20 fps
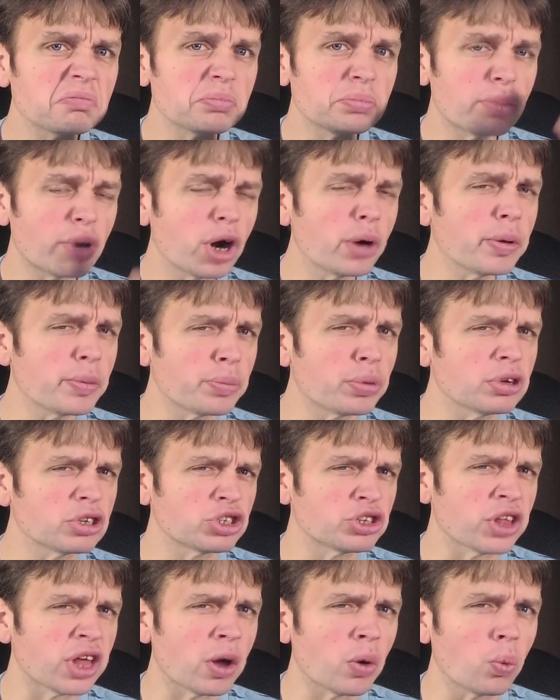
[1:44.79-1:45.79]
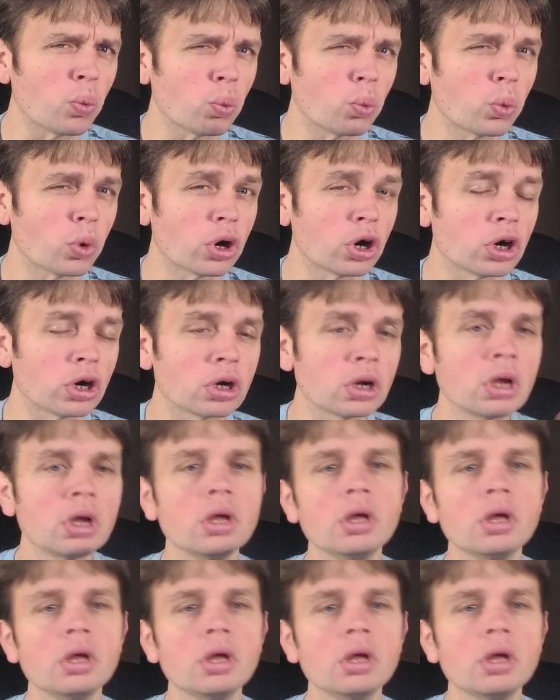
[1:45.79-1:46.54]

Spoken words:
Probably butcher that word,